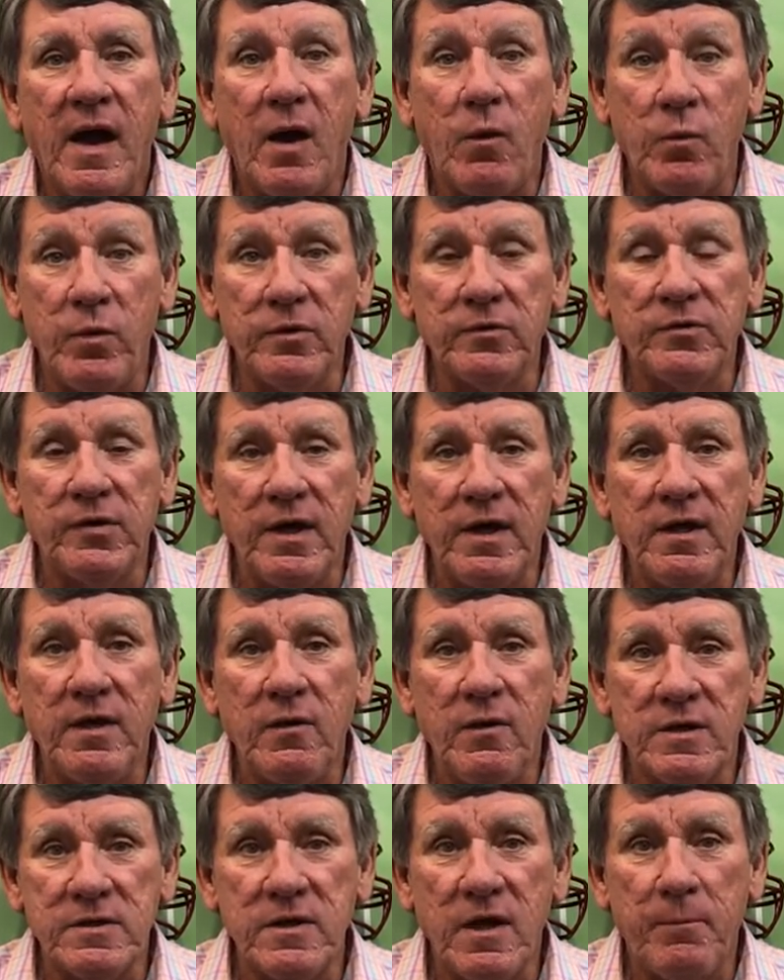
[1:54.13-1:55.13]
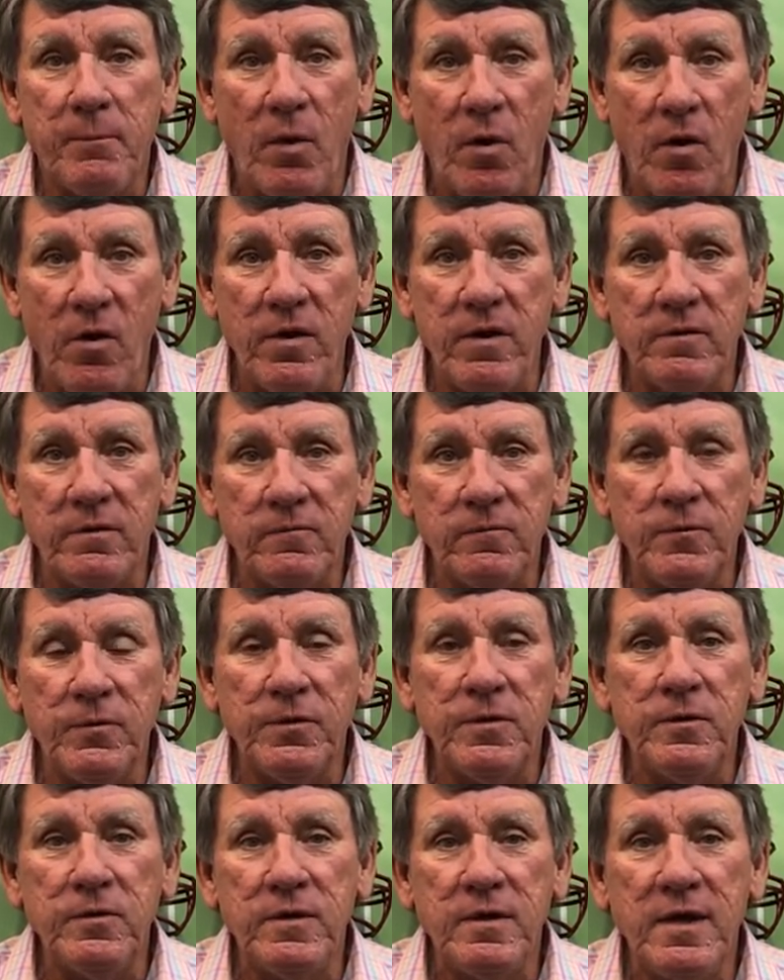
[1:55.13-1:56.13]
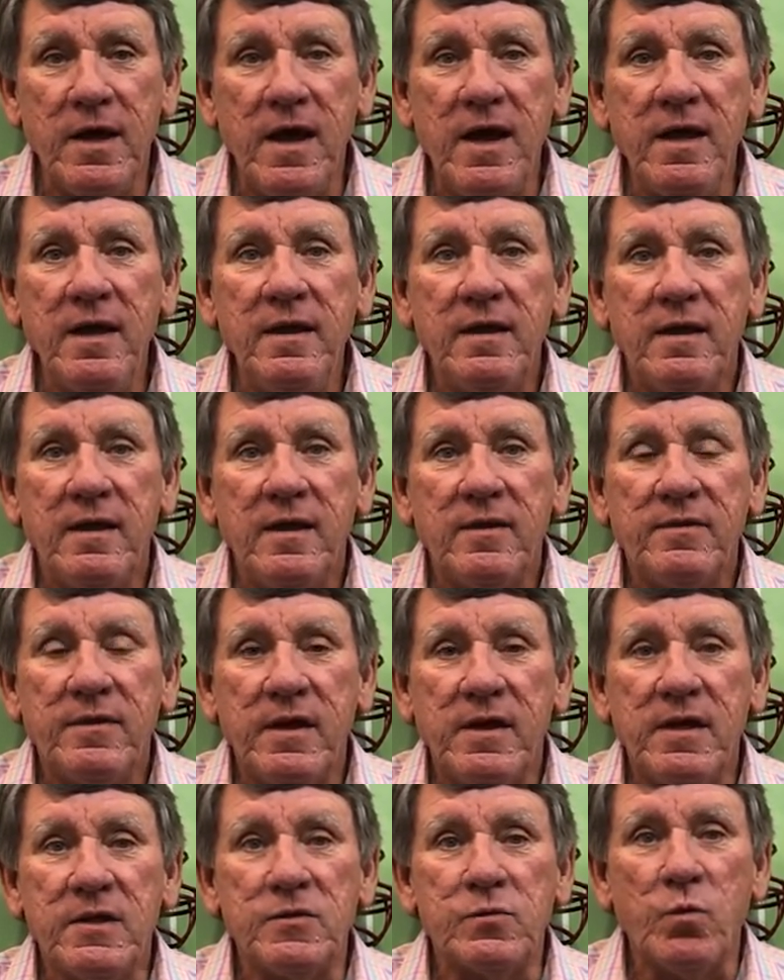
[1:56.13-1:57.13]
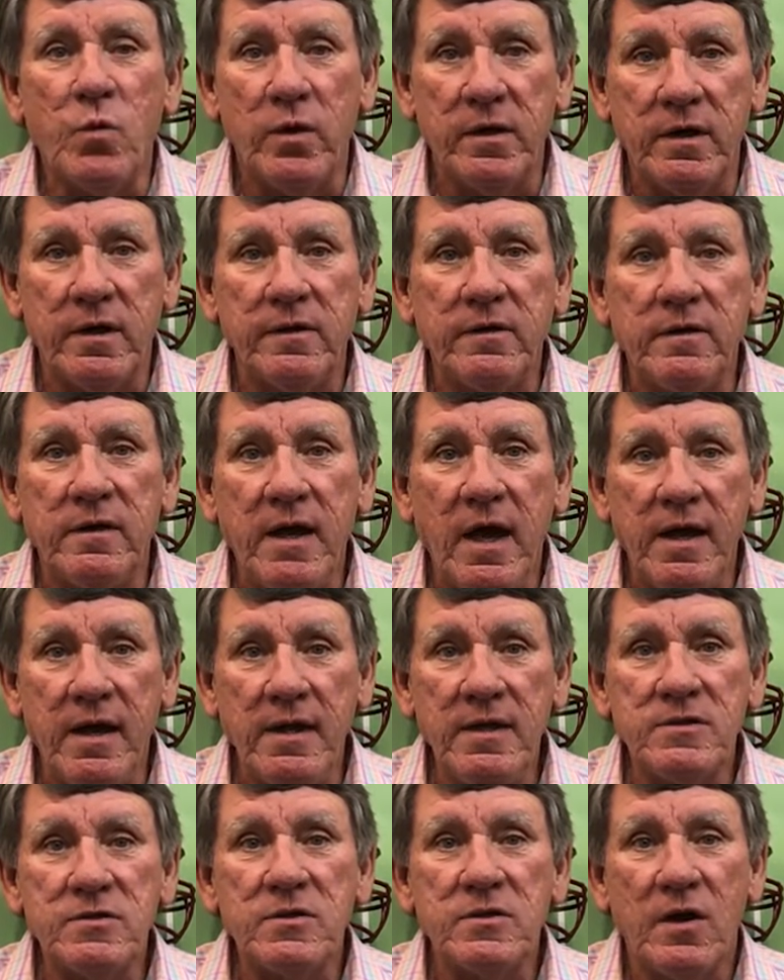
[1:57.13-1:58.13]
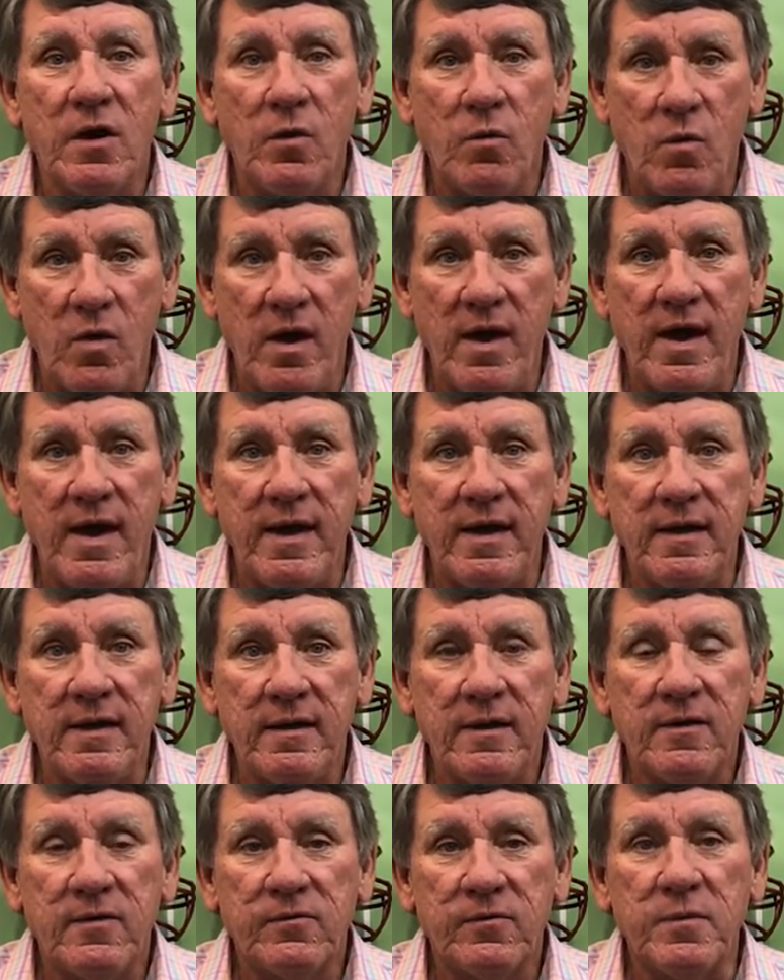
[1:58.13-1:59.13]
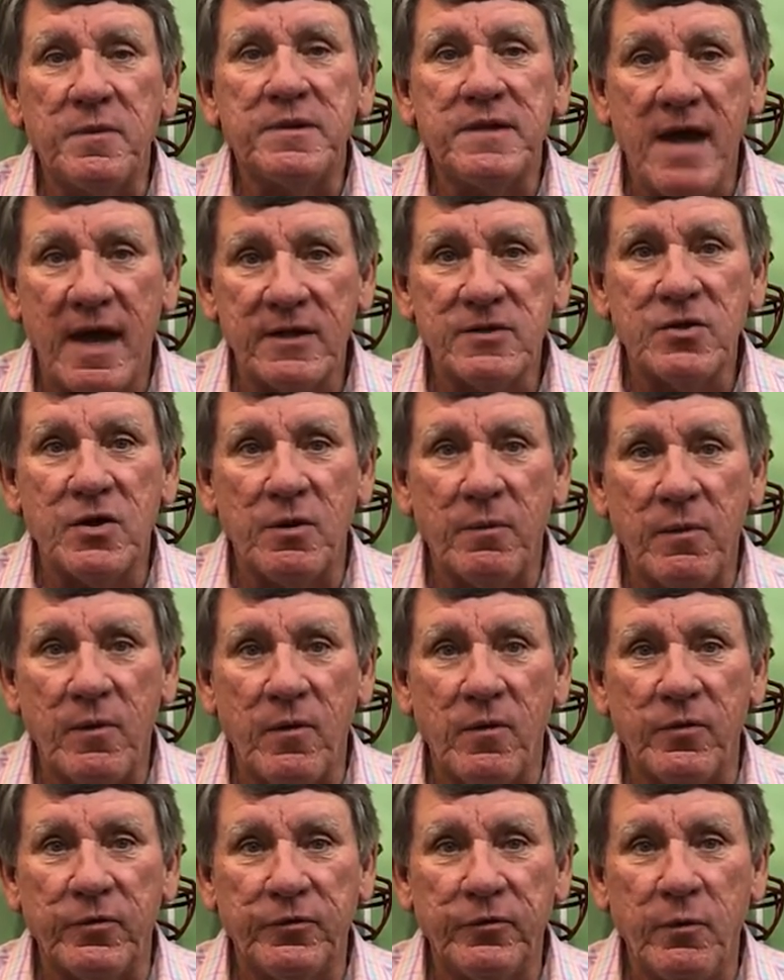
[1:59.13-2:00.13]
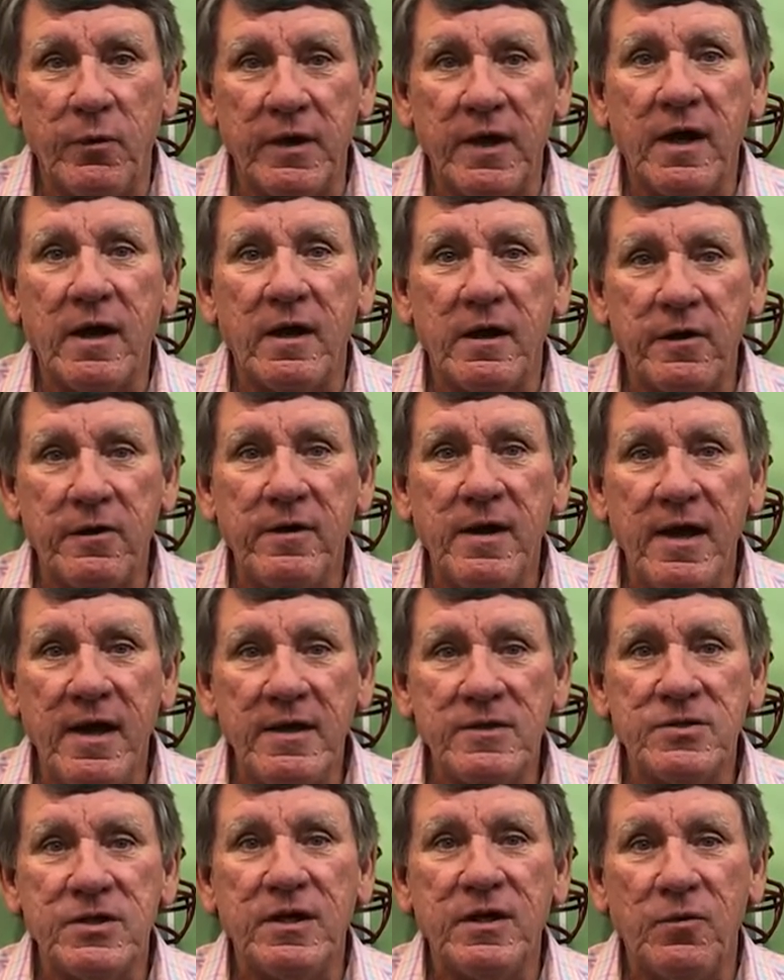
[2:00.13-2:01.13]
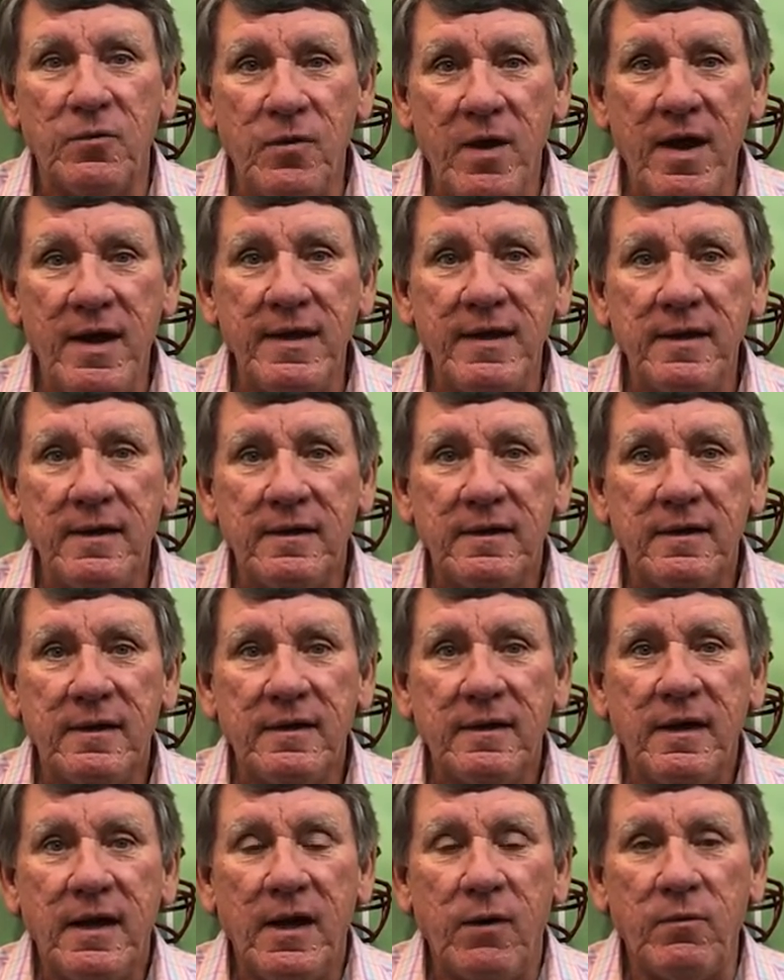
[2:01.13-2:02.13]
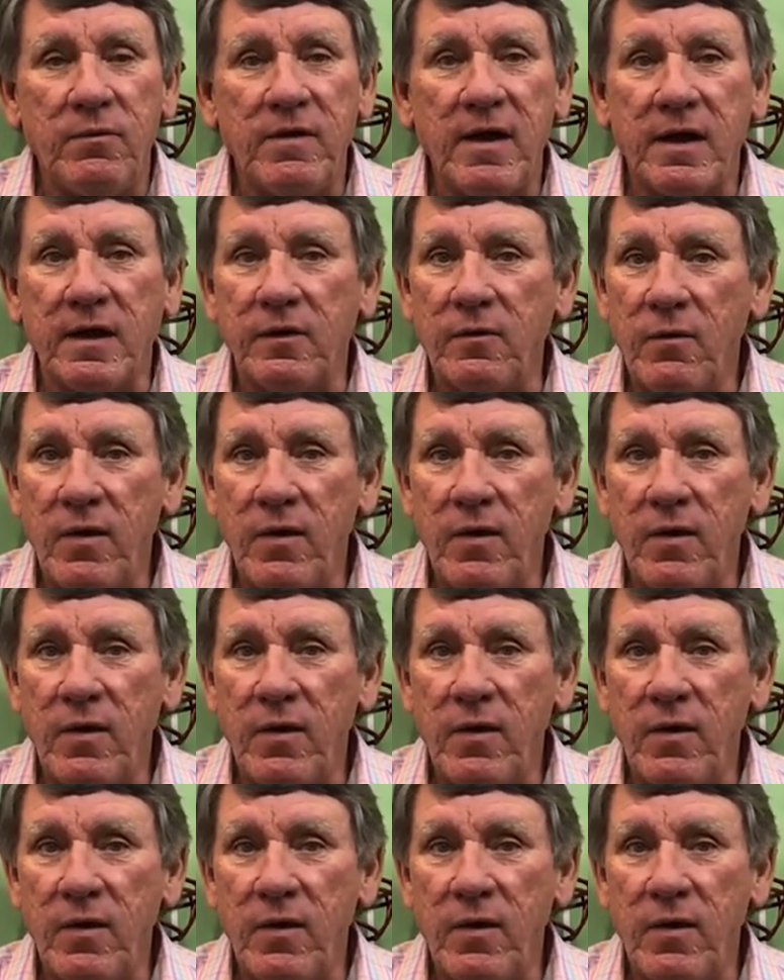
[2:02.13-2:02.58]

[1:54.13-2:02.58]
I will tell you as I part with you today that it is 100 days away from the TaxSlayer Bowl. So we got 100 days to get ready and we've got a